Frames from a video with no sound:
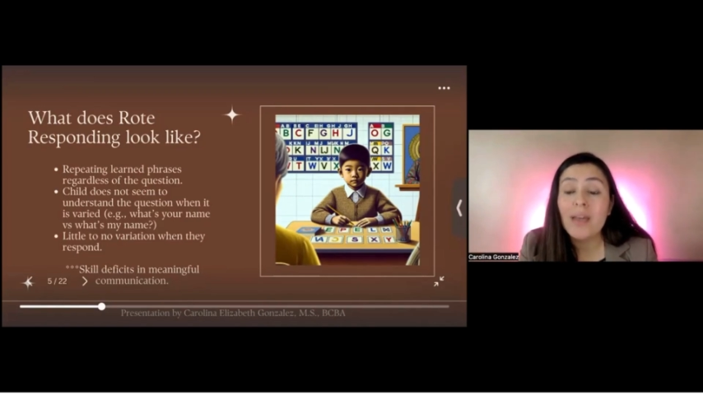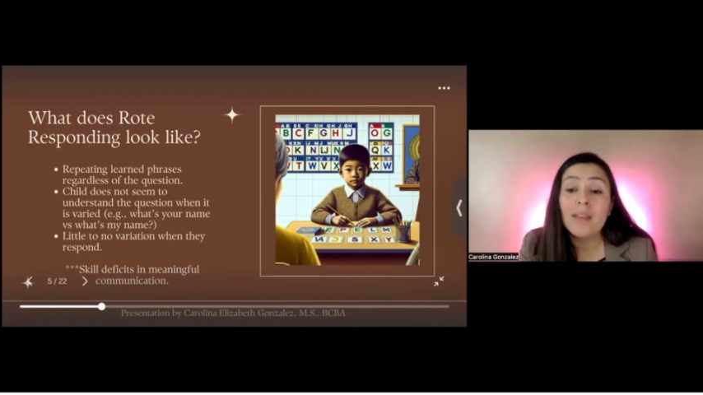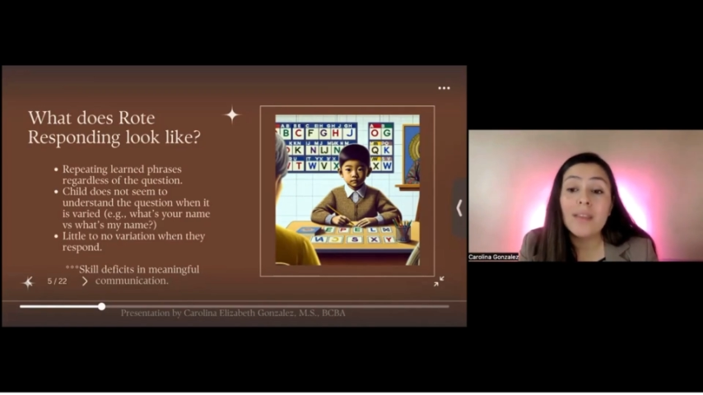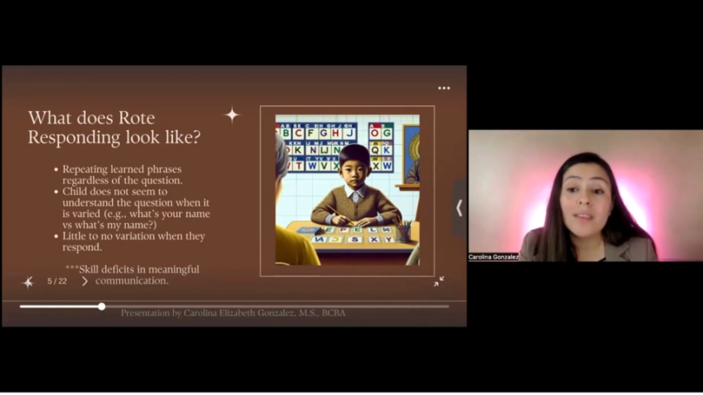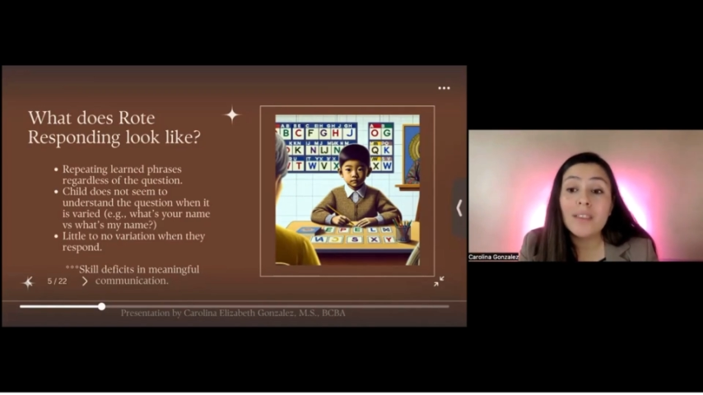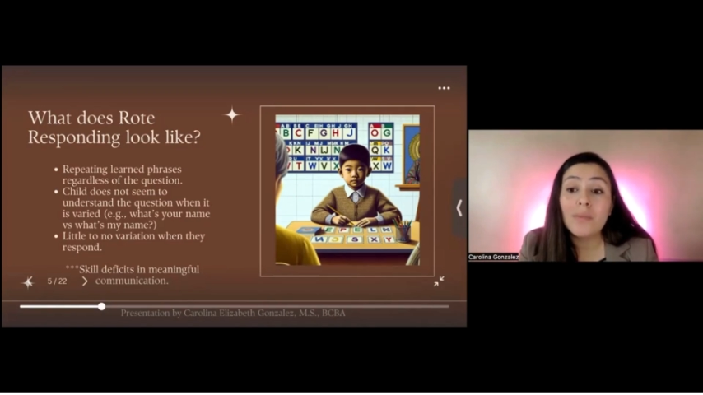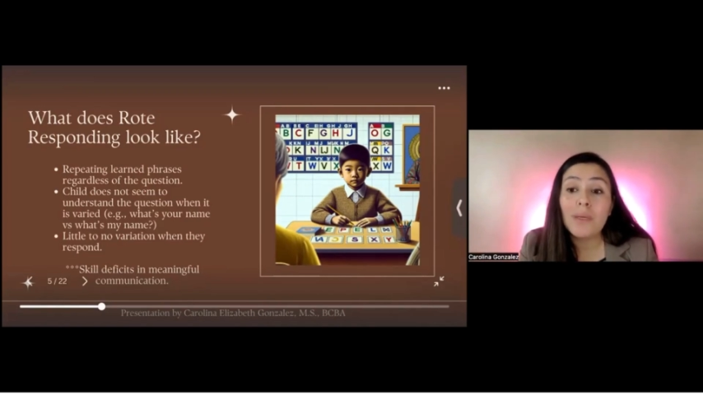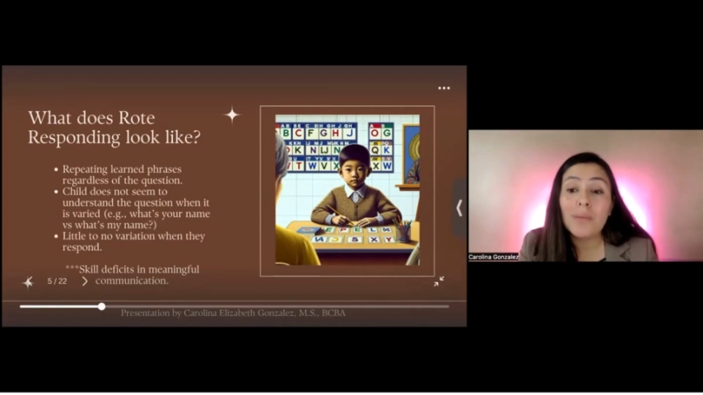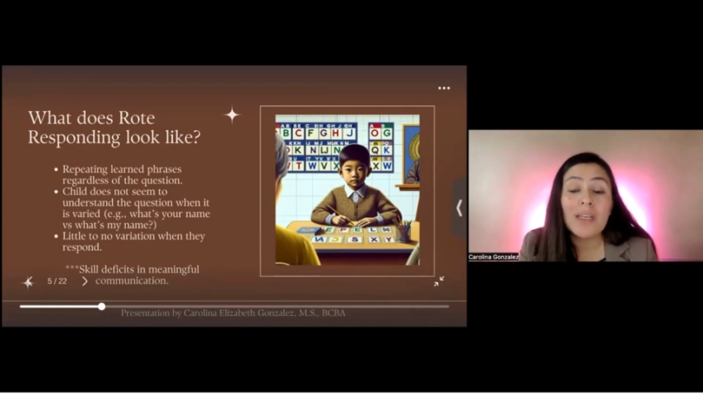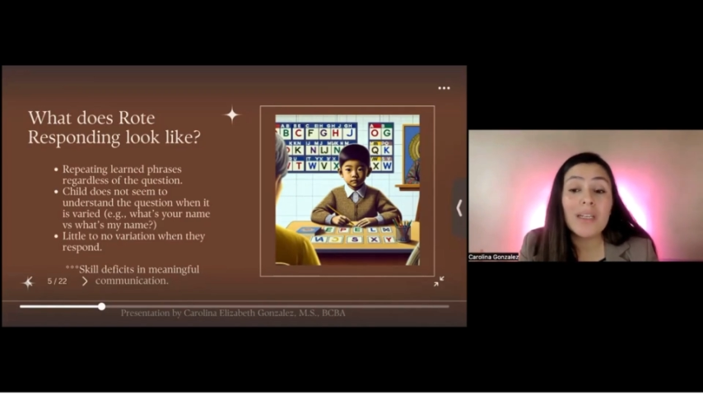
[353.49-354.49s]
This could
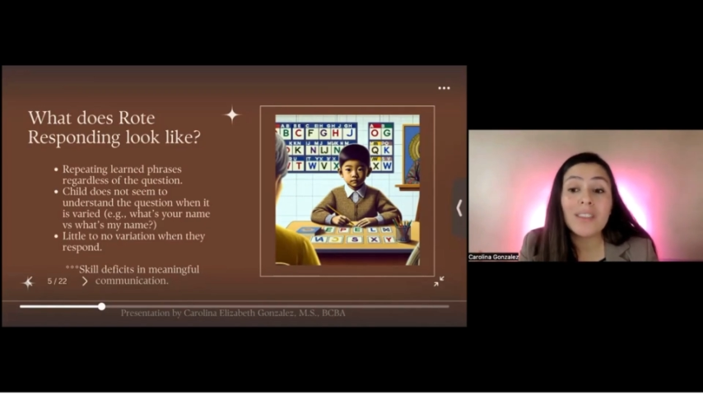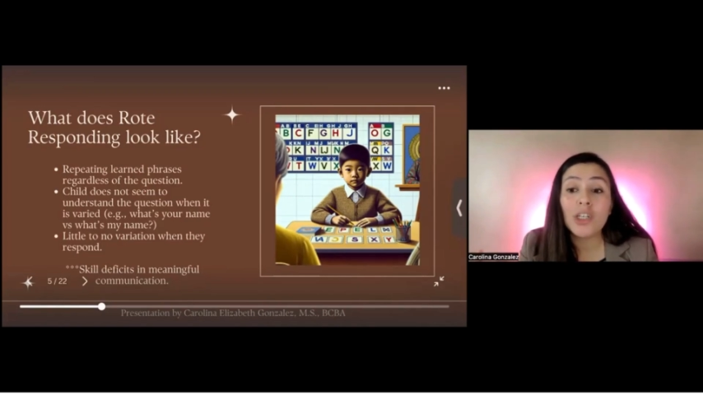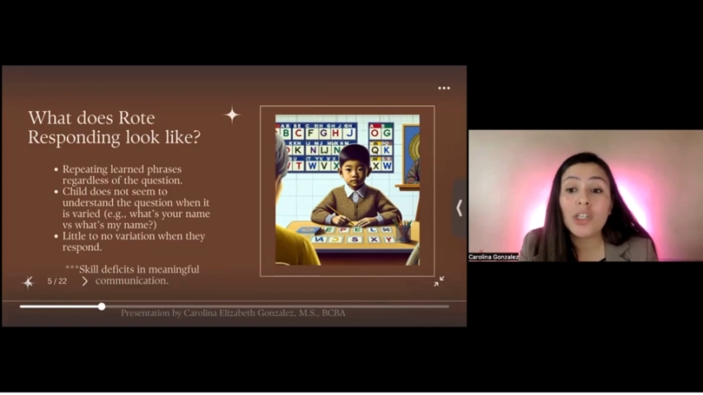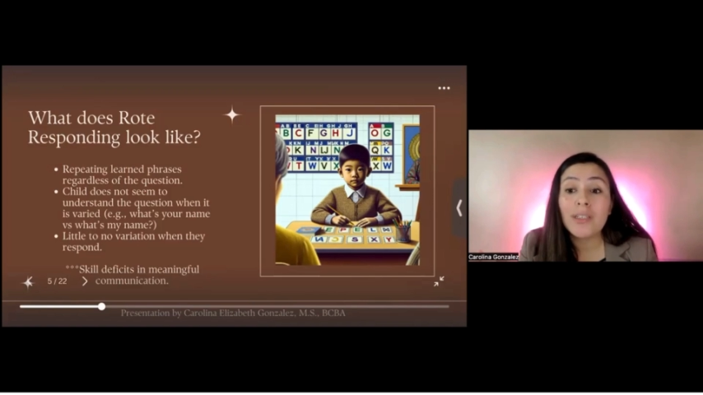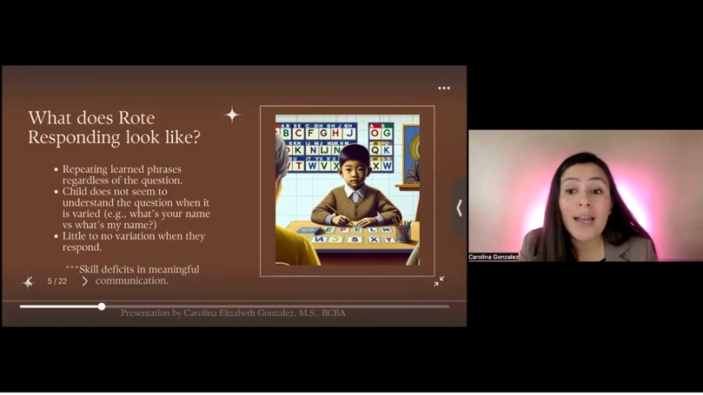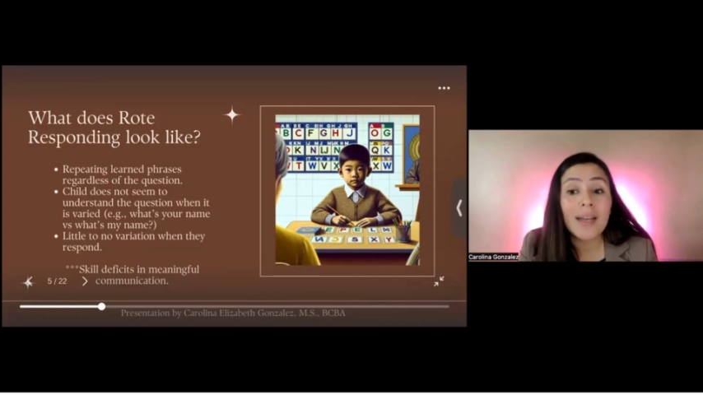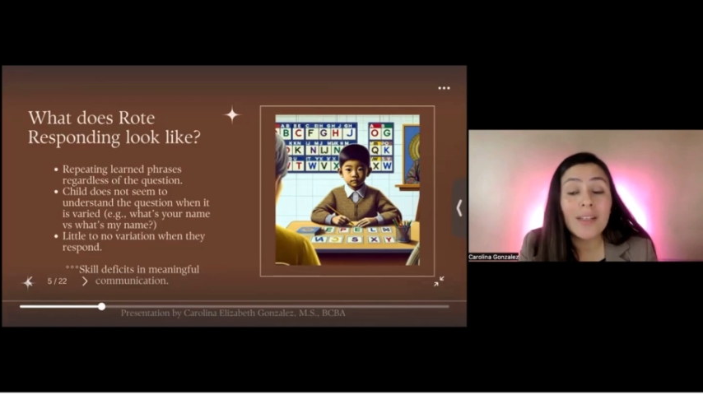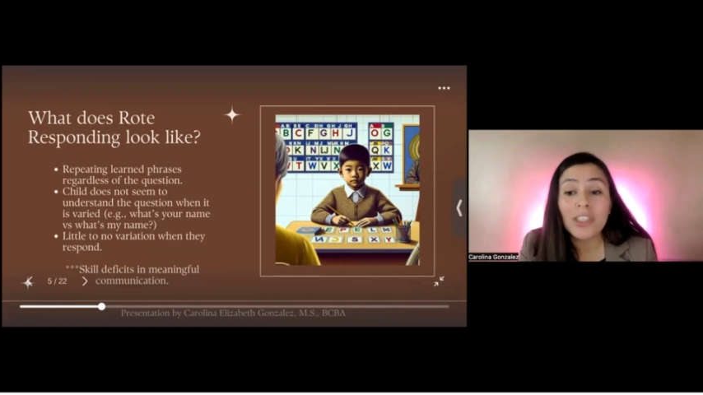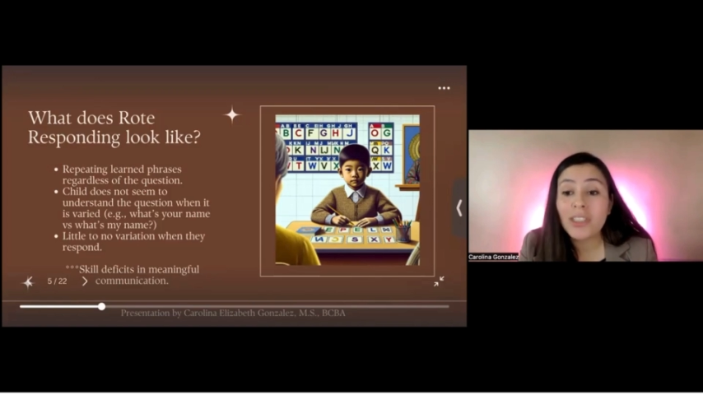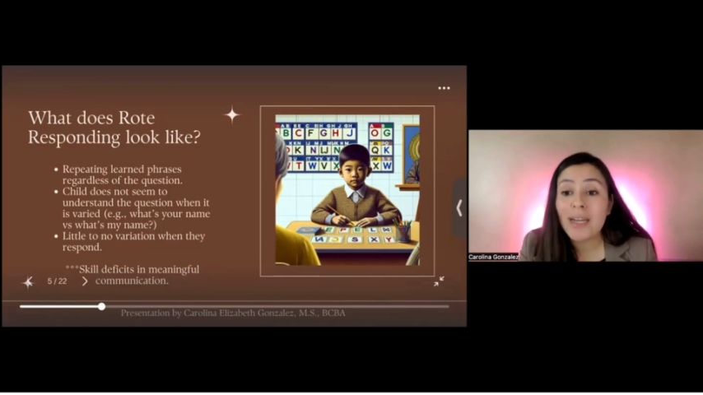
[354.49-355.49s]
be because they're not
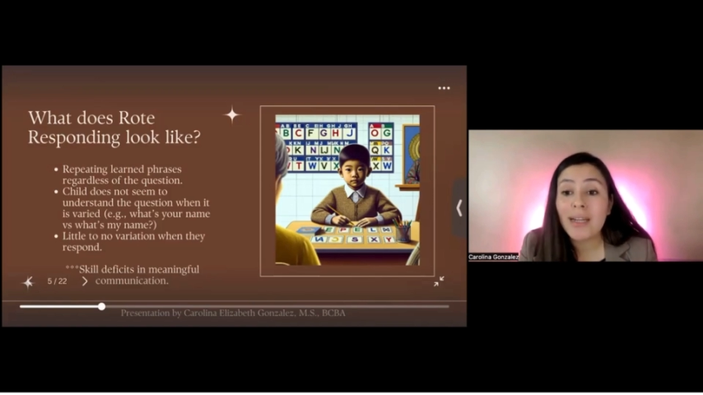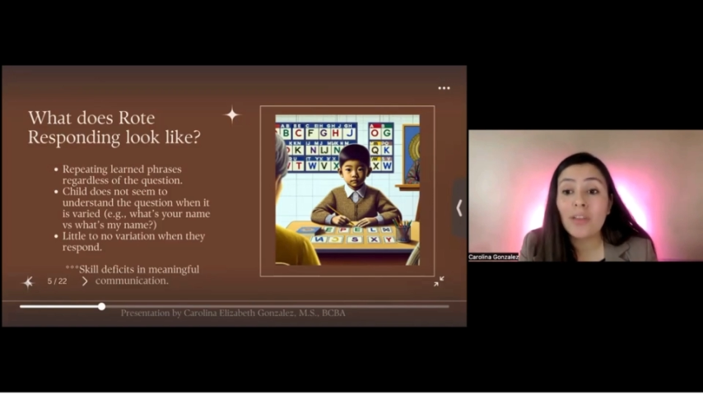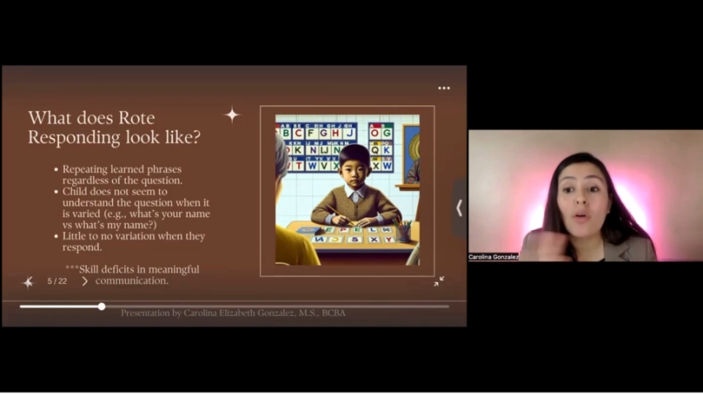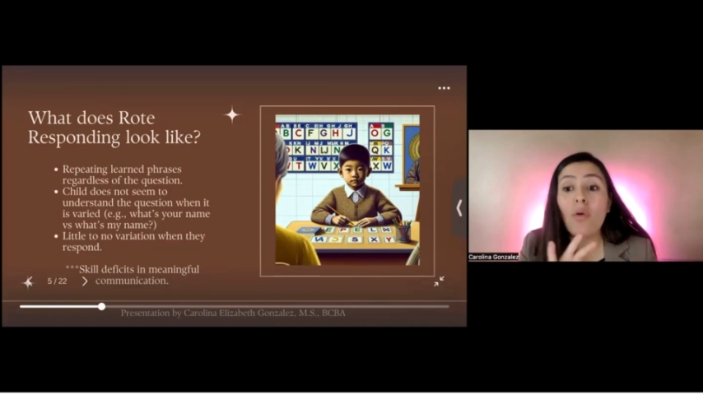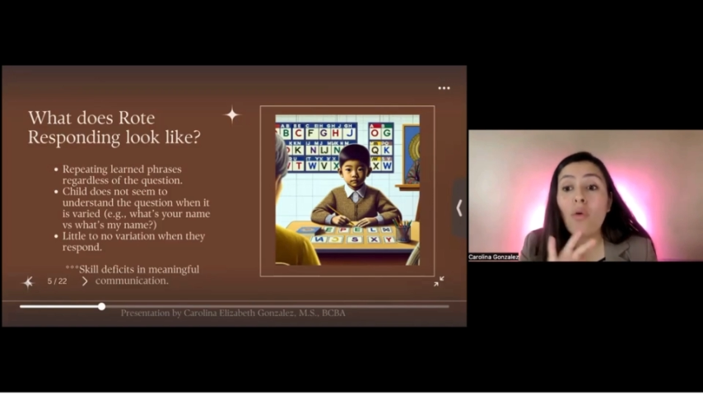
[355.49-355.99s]
understanding the